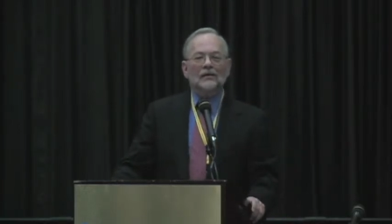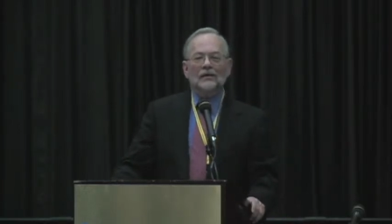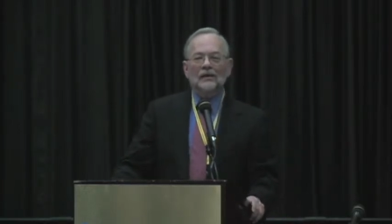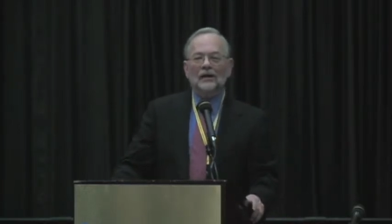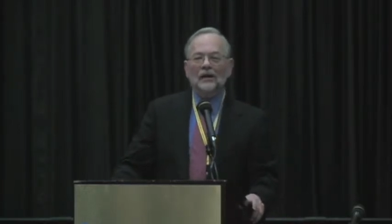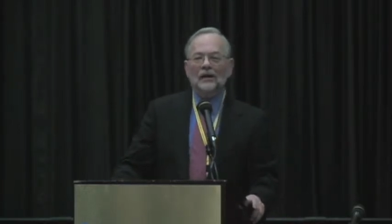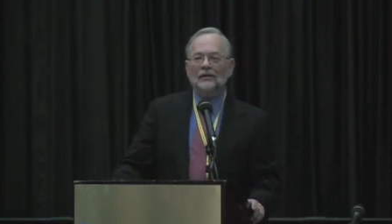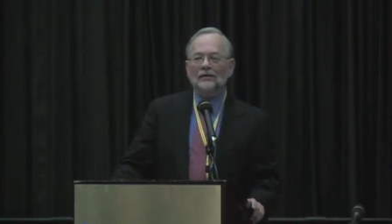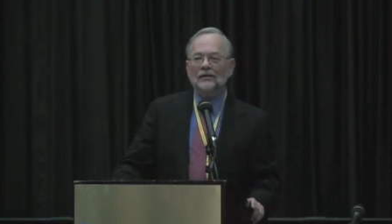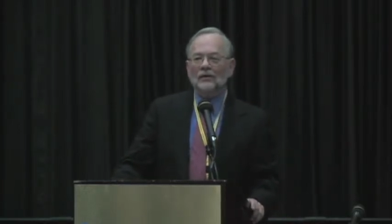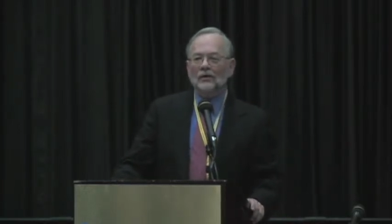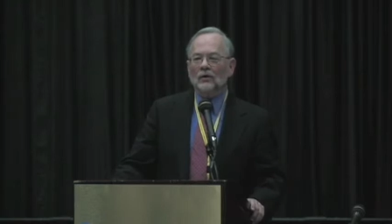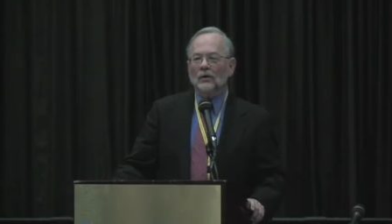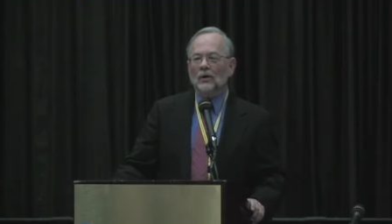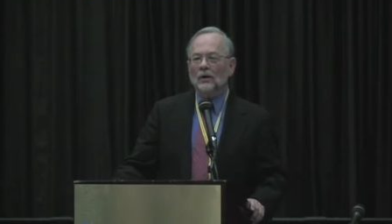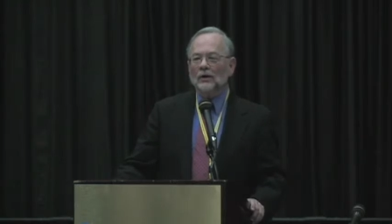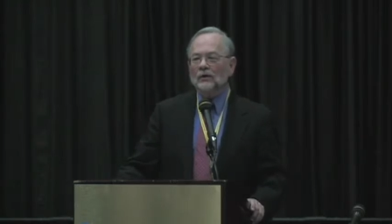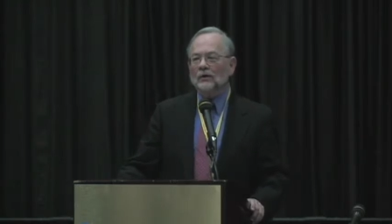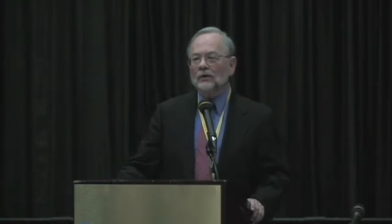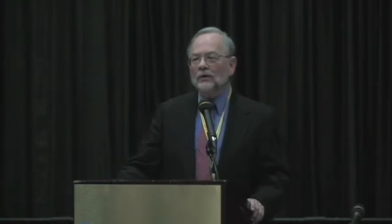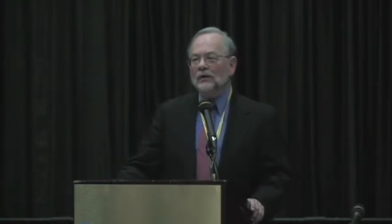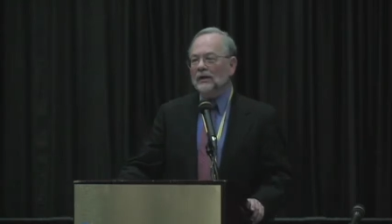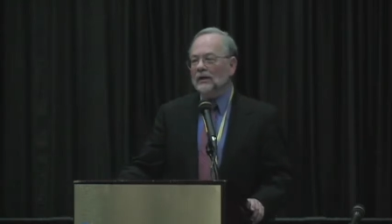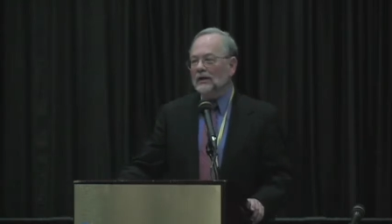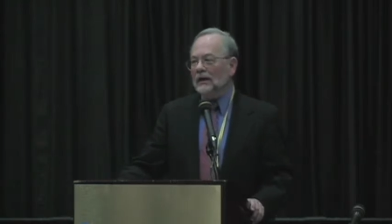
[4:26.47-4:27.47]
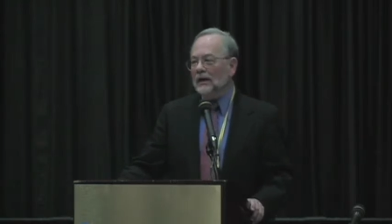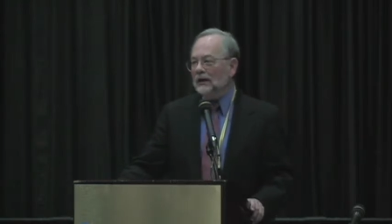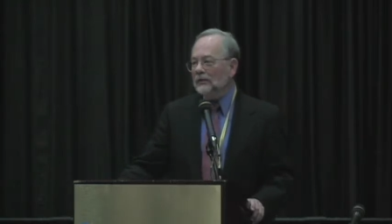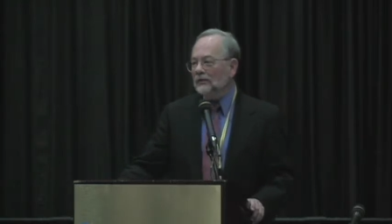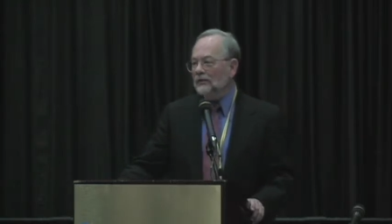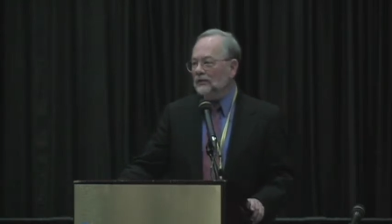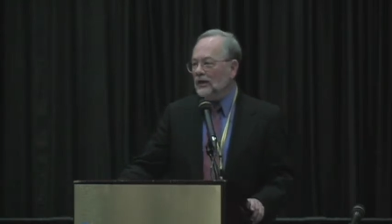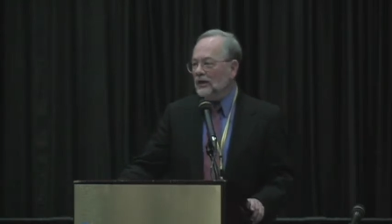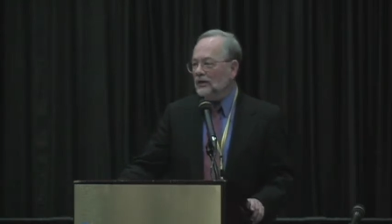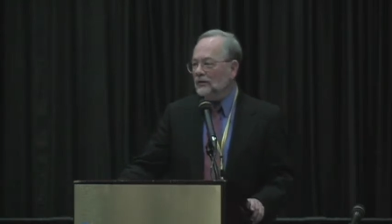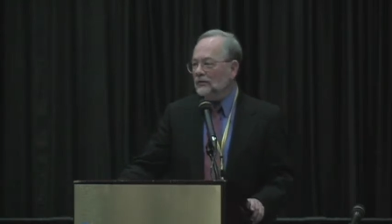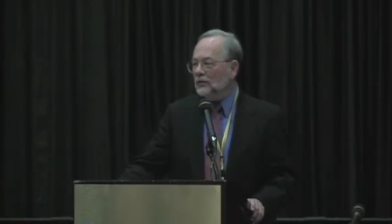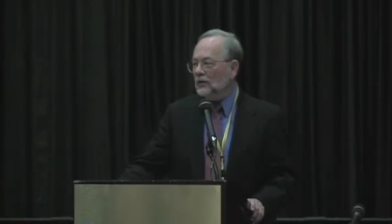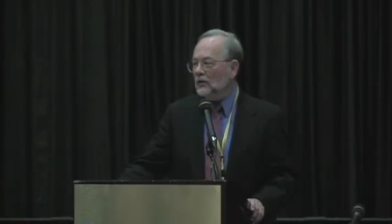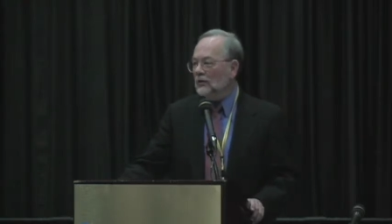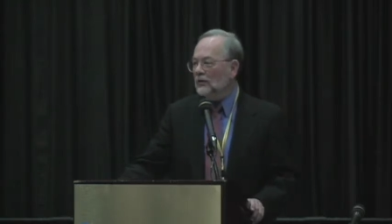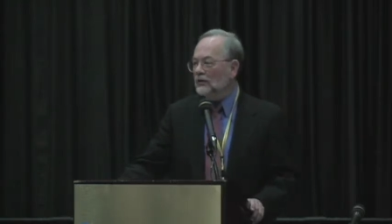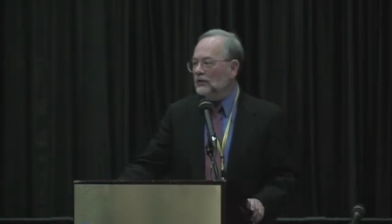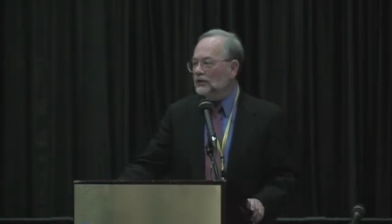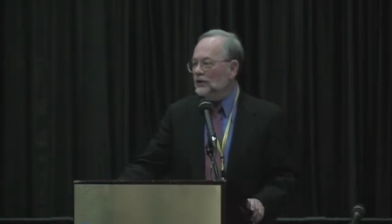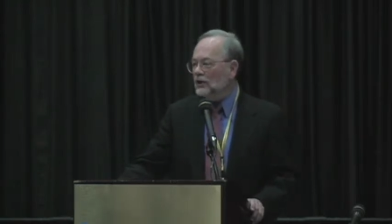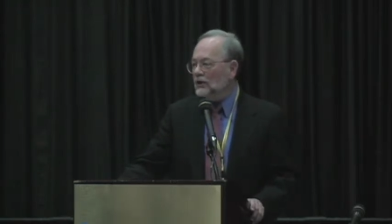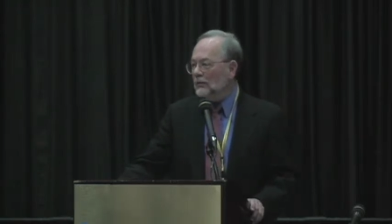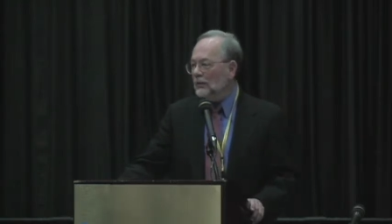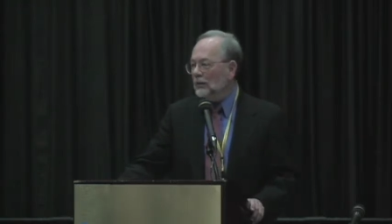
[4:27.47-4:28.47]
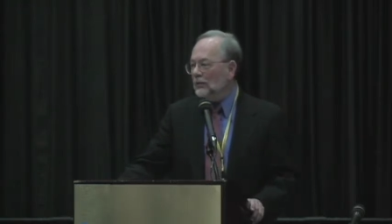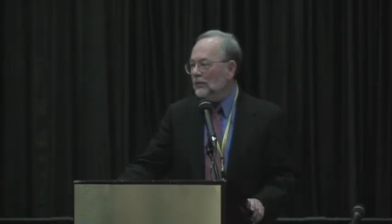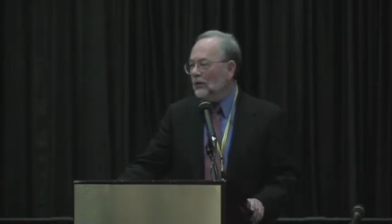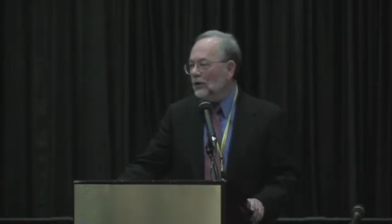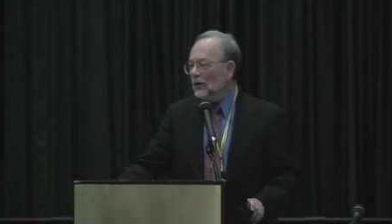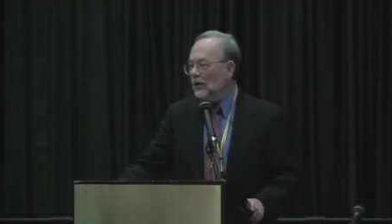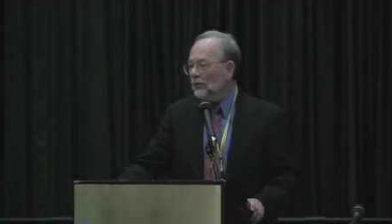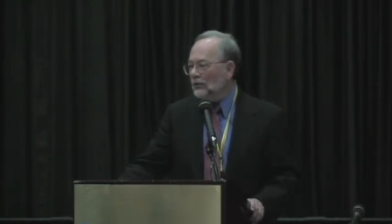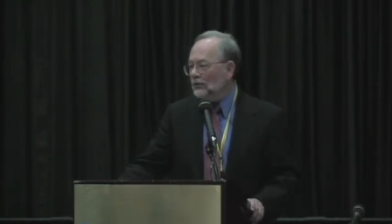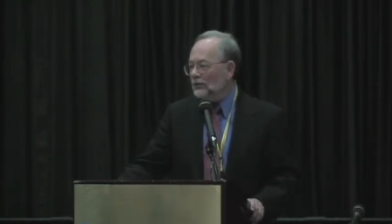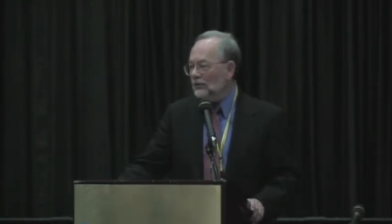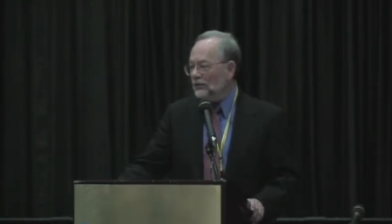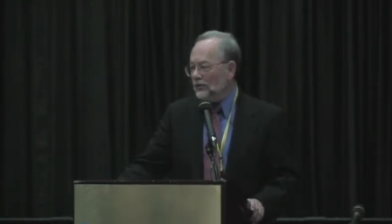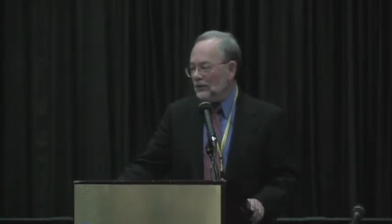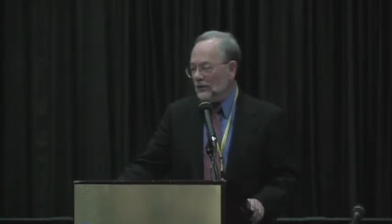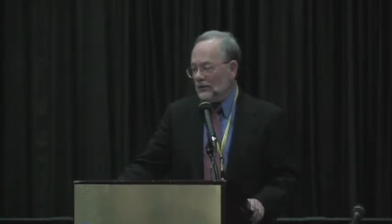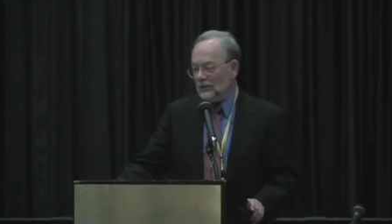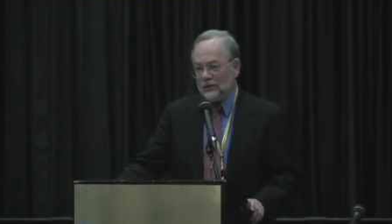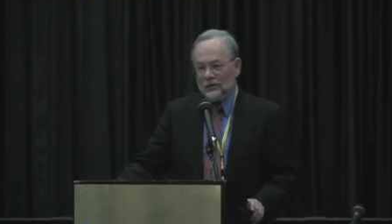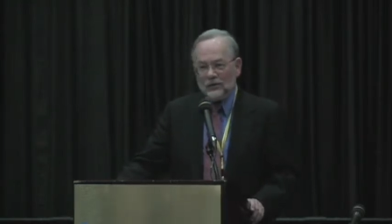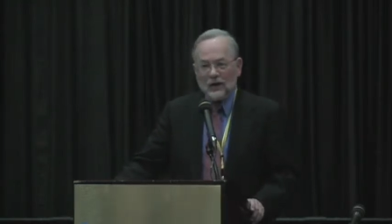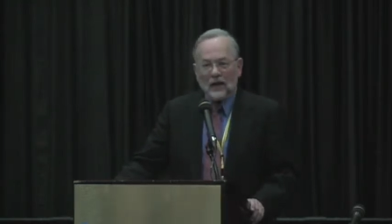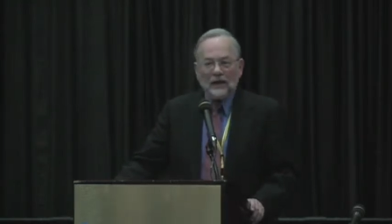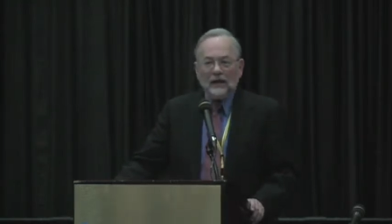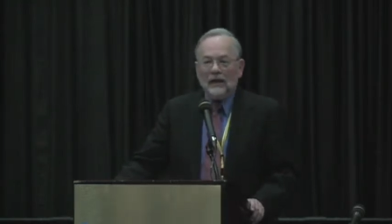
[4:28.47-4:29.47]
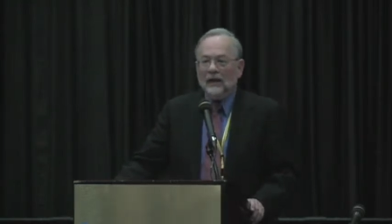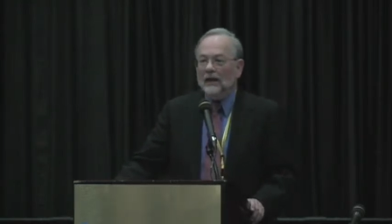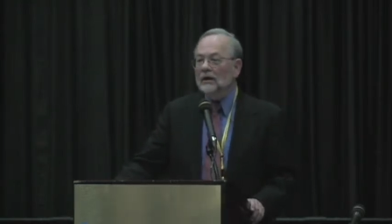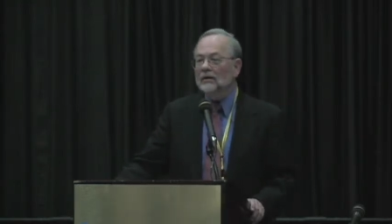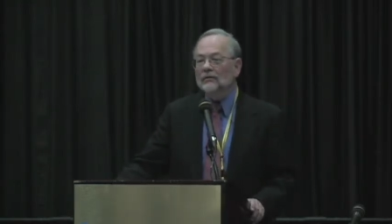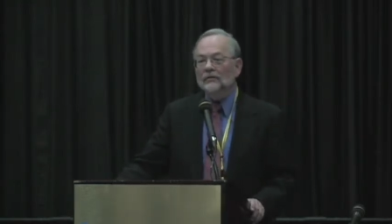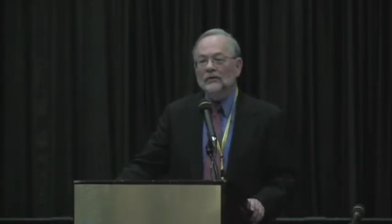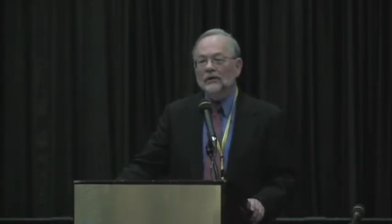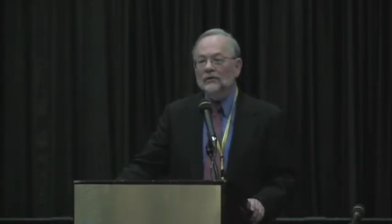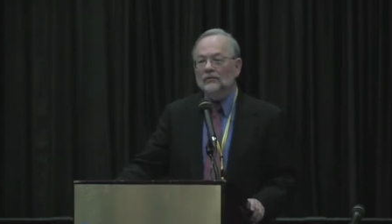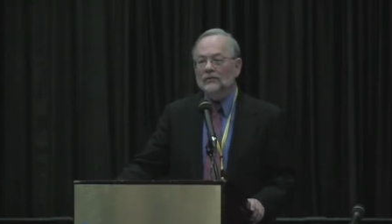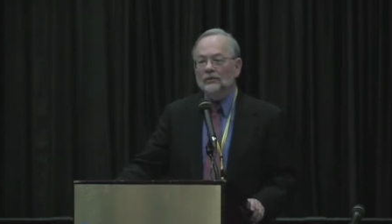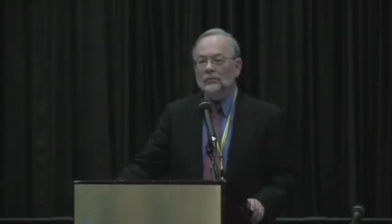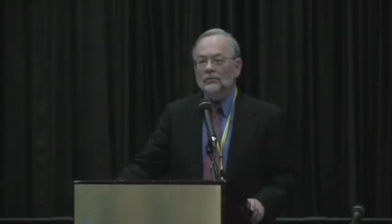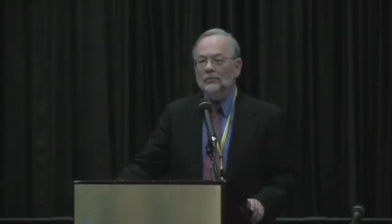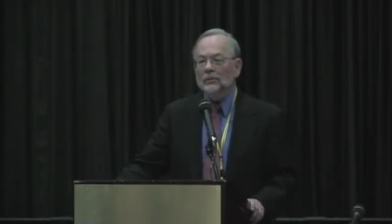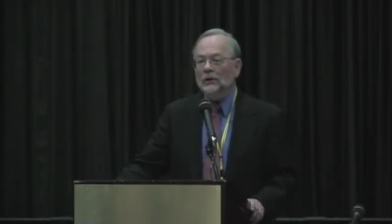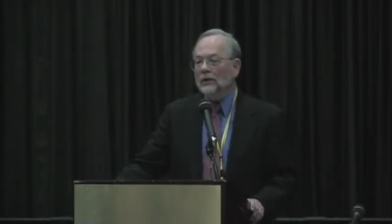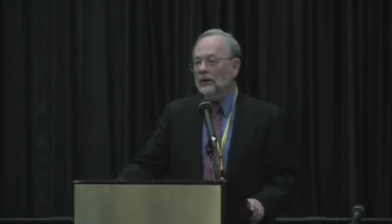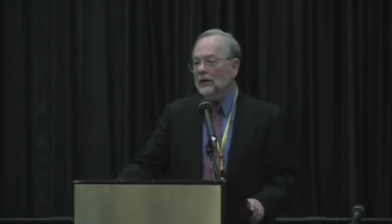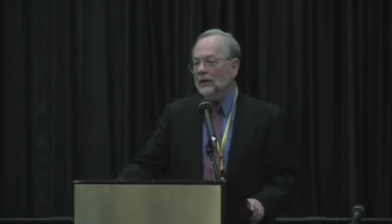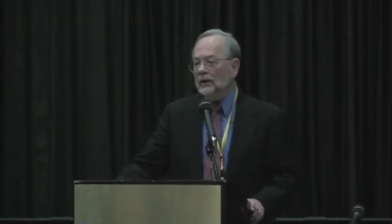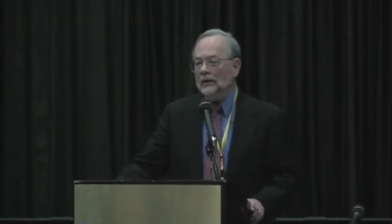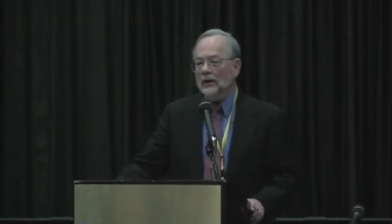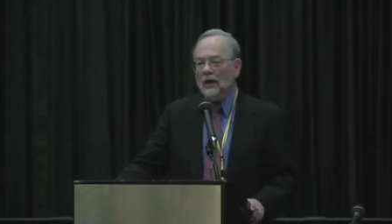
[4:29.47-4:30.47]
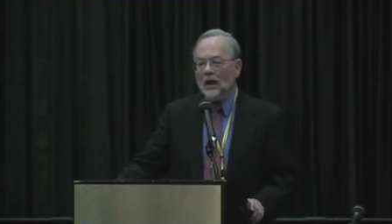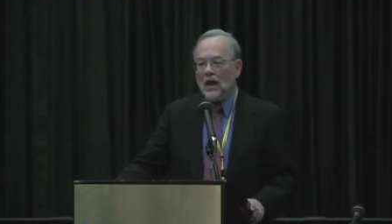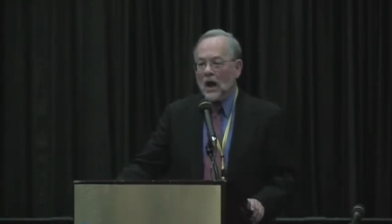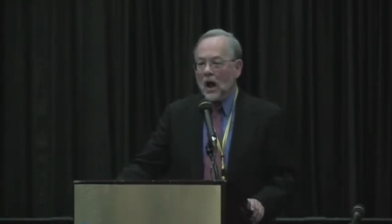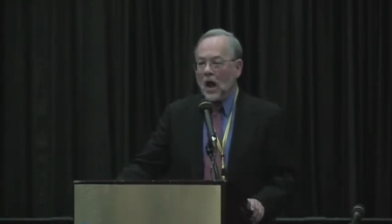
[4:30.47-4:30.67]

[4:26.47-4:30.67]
that they're going to the United States for a legitimate purpose. They're not getting a visa, period.